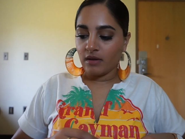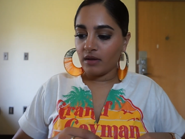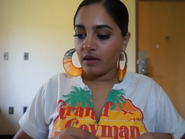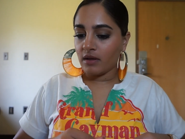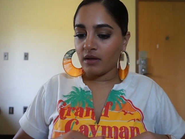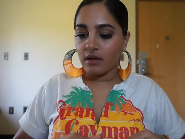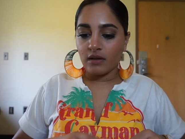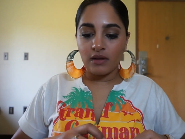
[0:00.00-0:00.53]

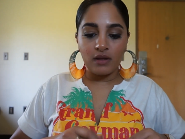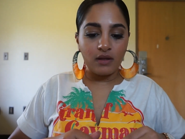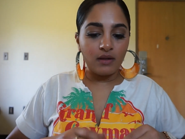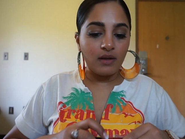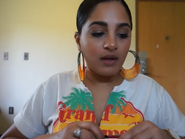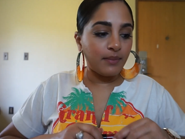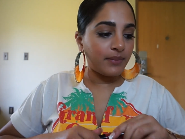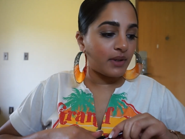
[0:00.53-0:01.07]
And
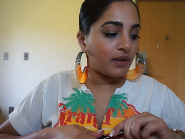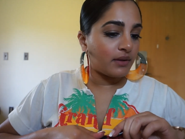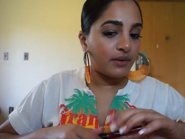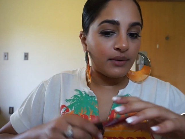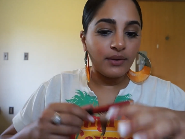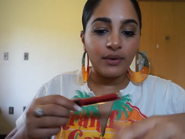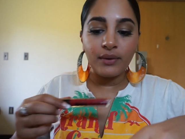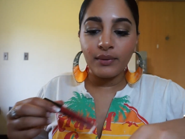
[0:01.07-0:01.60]
then I'm
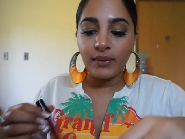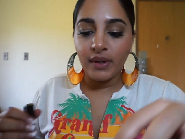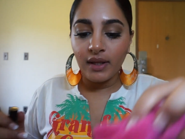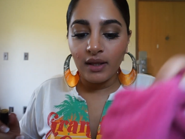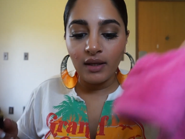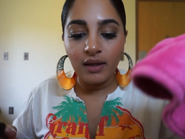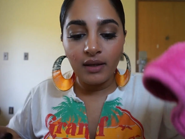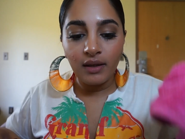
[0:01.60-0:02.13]
gonna go
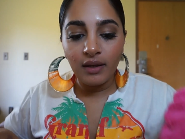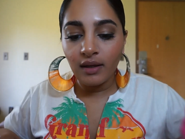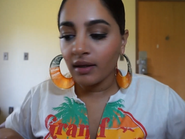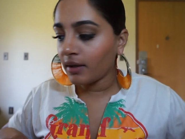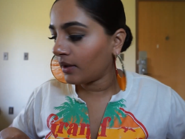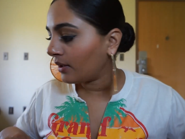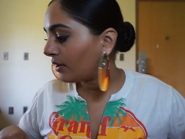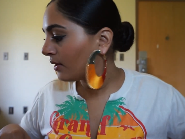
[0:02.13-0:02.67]
in
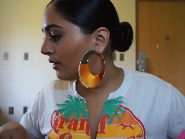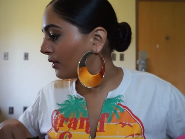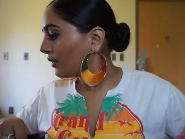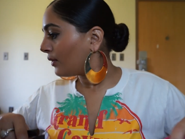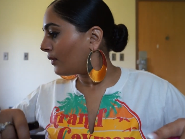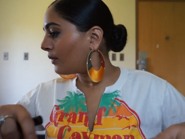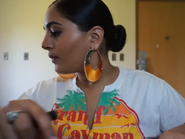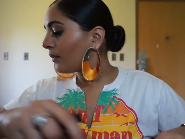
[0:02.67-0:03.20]

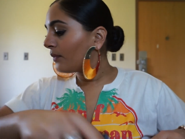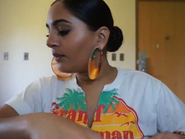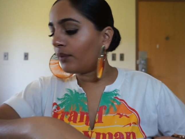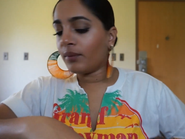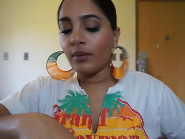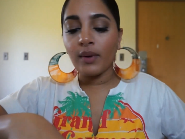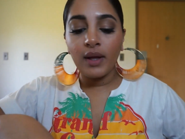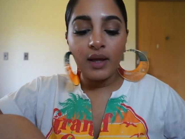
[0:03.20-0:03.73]

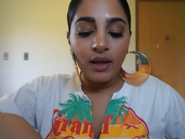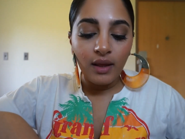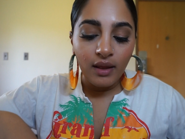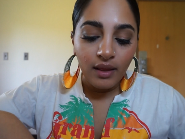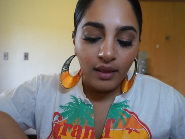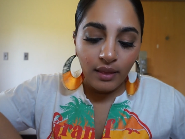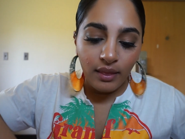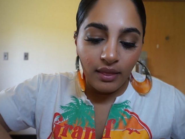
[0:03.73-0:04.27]

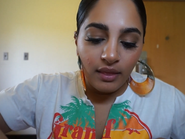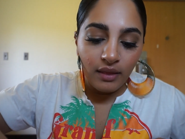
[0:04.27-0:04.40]
with